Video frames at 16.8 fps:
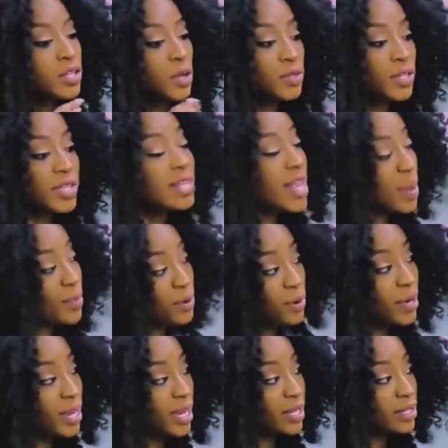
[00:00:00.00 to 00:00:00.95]
So to that
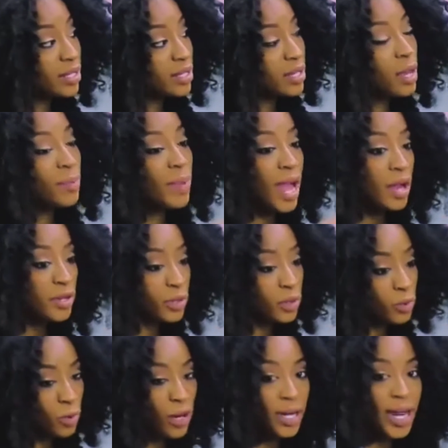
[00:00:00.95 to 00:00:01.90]
point about
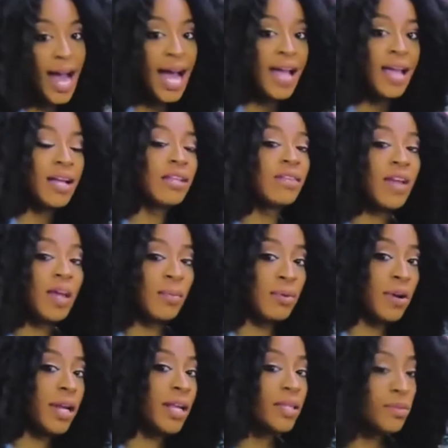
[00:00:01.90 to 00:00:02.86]
your work, I elevate
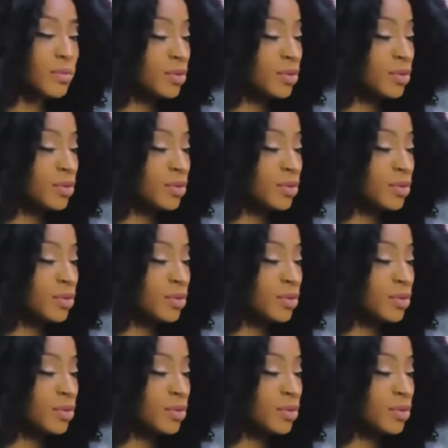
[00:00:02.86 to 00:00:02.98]
brands,